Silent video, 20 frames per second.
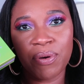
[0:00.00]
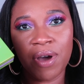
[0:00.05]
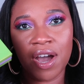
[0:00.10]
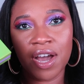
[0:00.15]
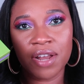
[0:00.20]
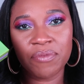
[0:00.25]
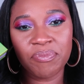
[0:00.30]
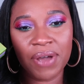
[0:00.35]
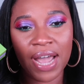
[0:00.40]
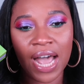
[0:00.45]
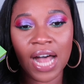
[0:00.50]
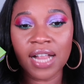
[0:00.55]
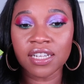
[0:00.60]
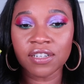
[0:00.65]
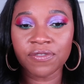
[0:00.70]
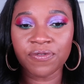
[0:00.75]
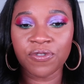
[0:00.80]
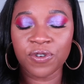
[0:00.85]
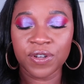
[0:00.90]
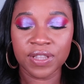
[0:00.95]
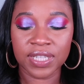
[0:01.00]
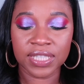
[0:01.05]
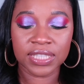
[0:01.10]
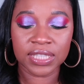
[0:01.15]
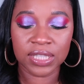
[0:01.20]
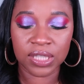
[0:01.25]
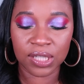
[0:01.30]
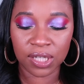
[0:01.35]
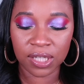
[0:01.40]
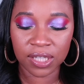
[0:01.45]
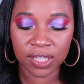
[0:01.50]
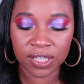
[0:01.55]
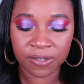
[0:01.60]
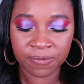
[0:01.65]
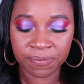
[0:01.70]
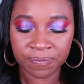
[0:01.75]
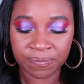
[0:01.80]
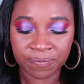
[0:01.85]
Pod palette for this look,